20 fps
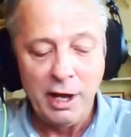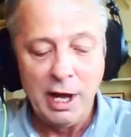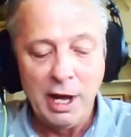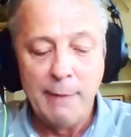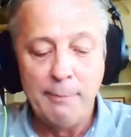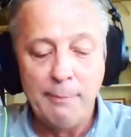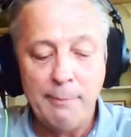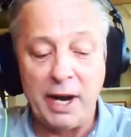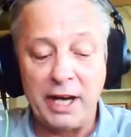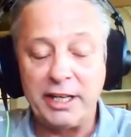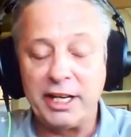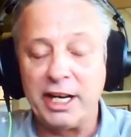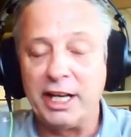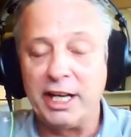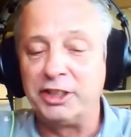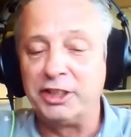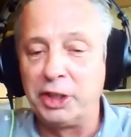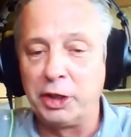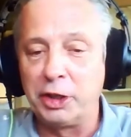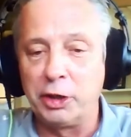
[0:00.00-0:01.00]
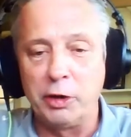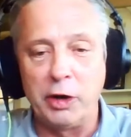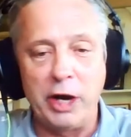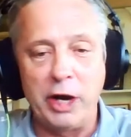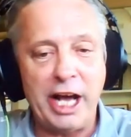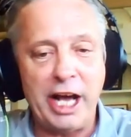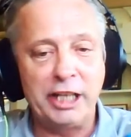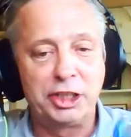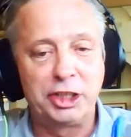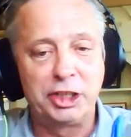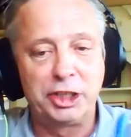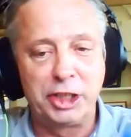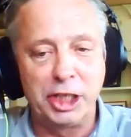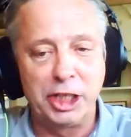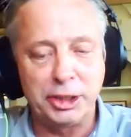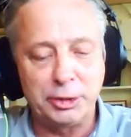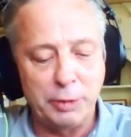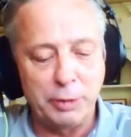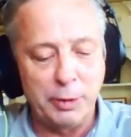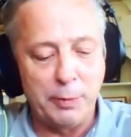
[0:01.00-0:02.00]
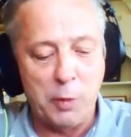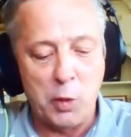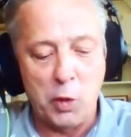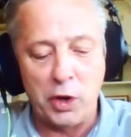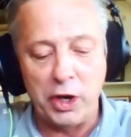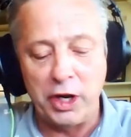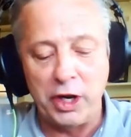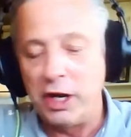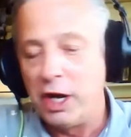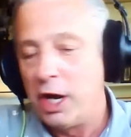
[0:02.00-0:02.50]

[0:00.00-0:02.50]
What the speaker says: But Zero Hedge just reported